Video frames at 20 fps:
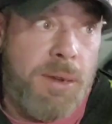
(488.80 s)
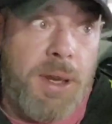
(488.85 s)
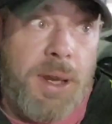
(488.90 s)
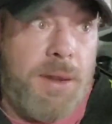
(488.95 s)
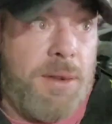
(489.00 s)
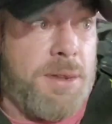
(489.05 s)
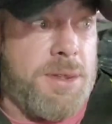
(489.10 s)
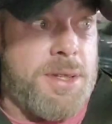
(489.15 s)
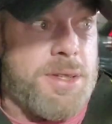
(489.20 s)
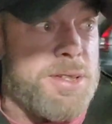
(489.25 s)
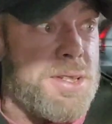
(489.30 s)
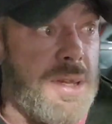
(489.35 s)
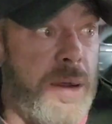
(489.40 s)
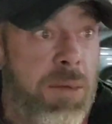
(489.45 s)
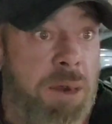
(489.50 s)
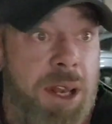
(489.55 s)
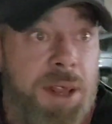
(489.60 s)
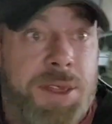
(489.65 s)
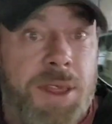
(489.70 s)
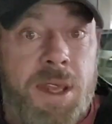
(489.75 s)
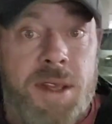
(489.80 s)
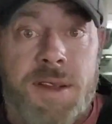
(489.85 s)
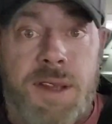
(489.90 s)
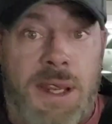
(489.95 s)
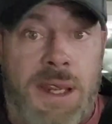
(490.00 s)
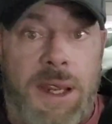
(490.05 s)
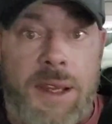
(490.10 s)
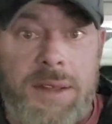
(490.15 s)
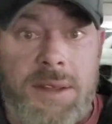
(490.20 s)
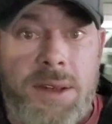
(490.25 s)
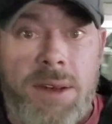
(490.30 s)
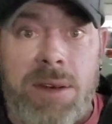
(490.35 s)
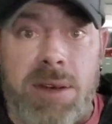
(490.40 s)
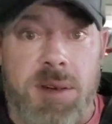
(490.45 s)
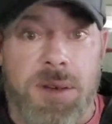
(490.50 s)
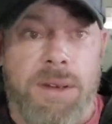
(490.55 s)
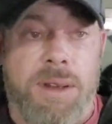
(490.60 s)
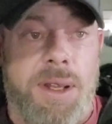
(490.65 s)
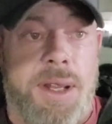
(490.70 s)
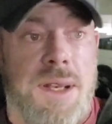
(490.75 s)
There's just so many things I can
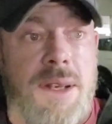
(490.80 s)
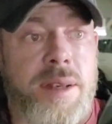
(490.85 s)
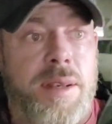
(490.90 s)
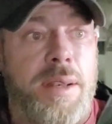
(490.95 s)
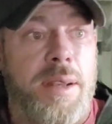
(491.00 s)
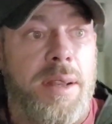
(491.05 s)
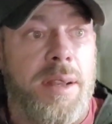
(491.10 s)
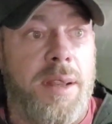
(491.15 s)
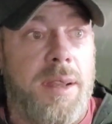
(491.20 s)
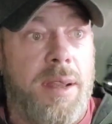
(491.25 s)
do, and